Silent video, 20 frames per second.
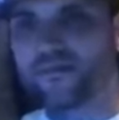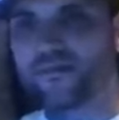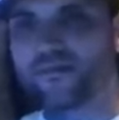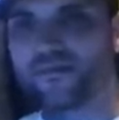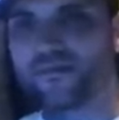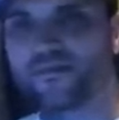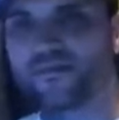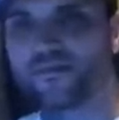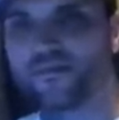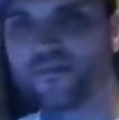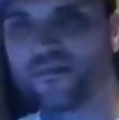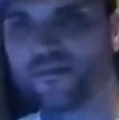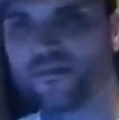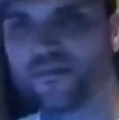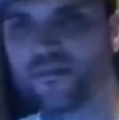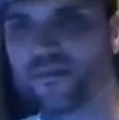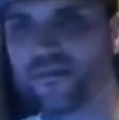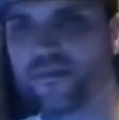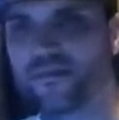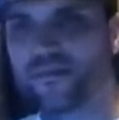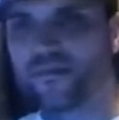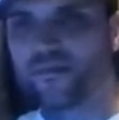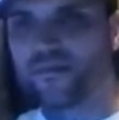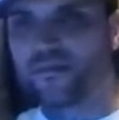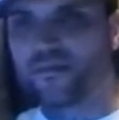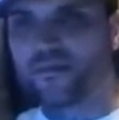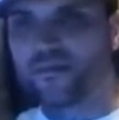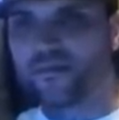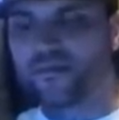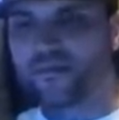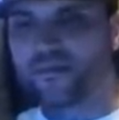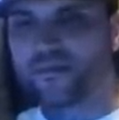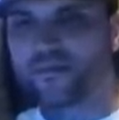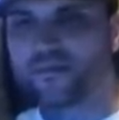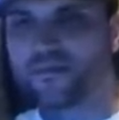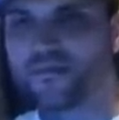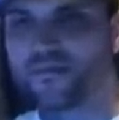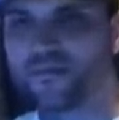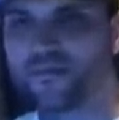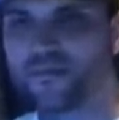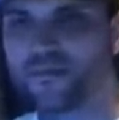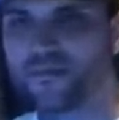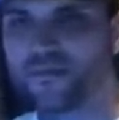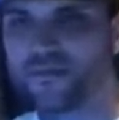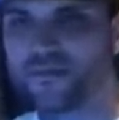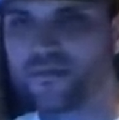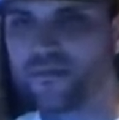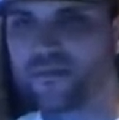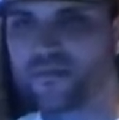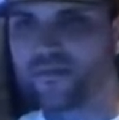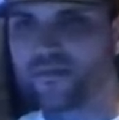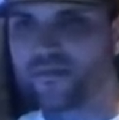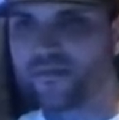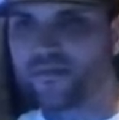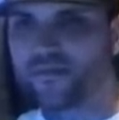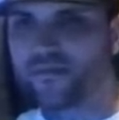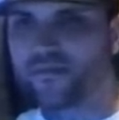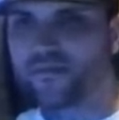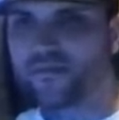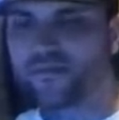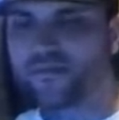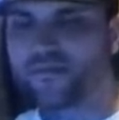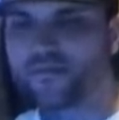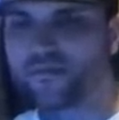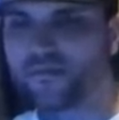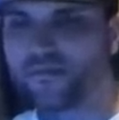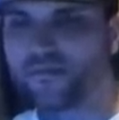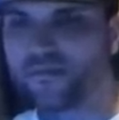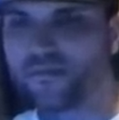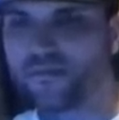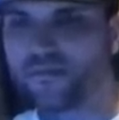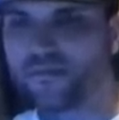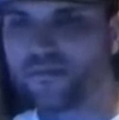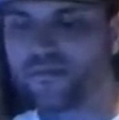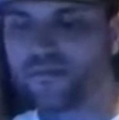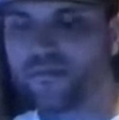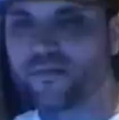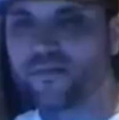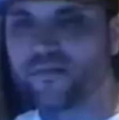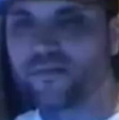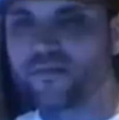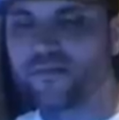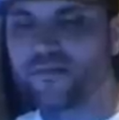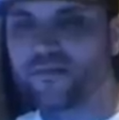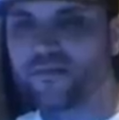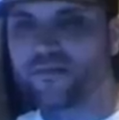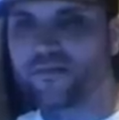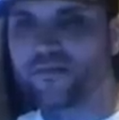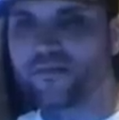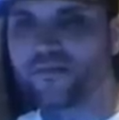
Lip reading: This person isn't speaking.